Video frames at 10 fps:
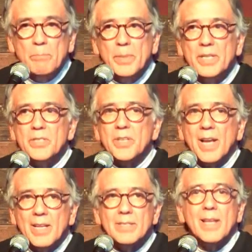but a
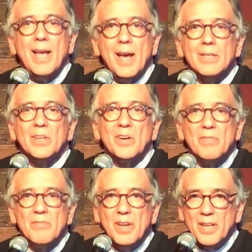chance to act on
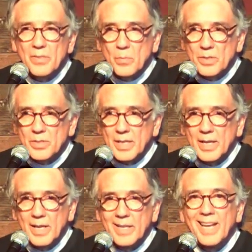our faith once
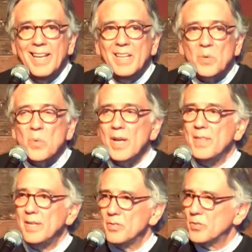again in a way
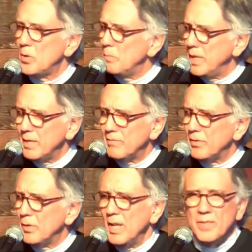that is so
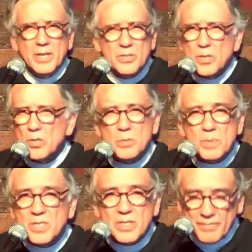meaningful, that is so
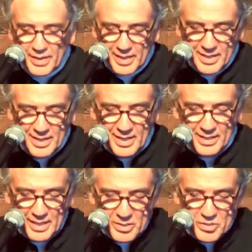specific,
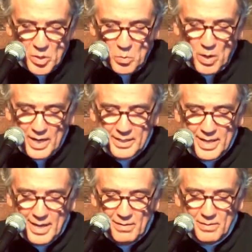that is so right
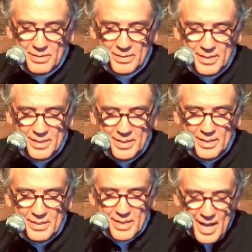now,
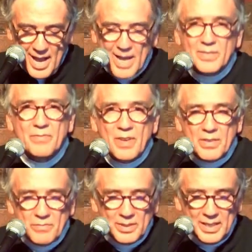to act
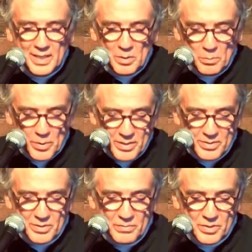faithfully in the
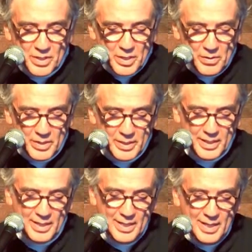presence of
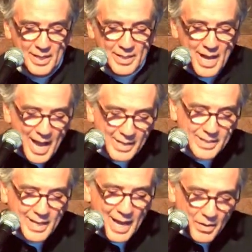security, to
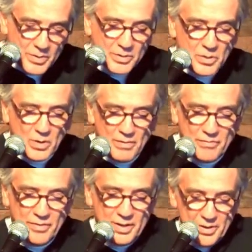act counter to our
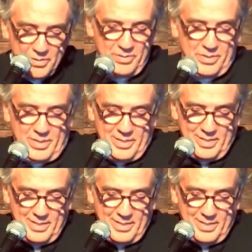fears